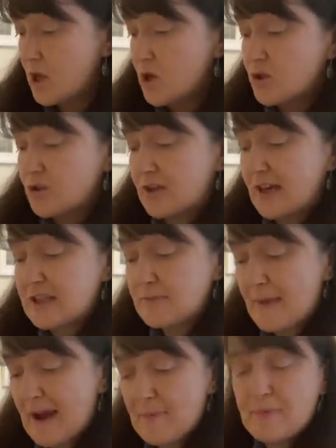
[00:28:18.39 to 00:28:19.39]
So that's
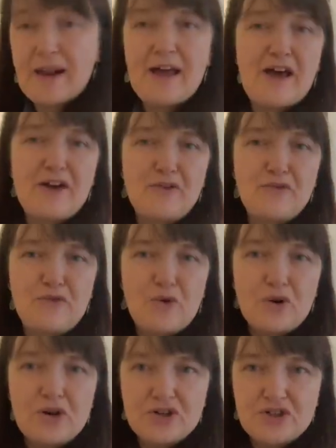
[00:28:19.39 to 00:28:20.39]
my plan
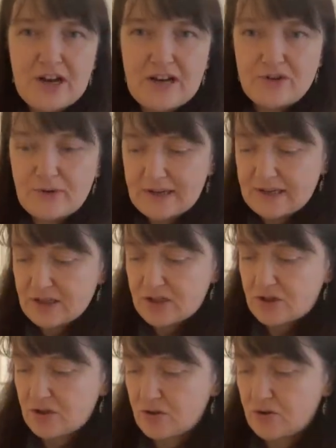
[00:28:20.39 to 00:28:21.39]
for January, is
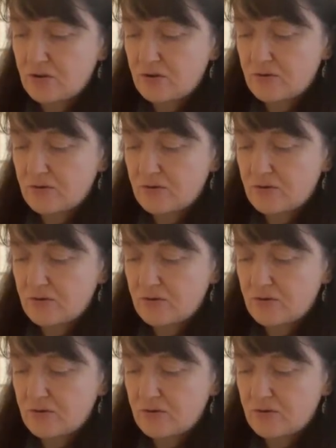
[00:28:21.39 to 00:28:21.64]
to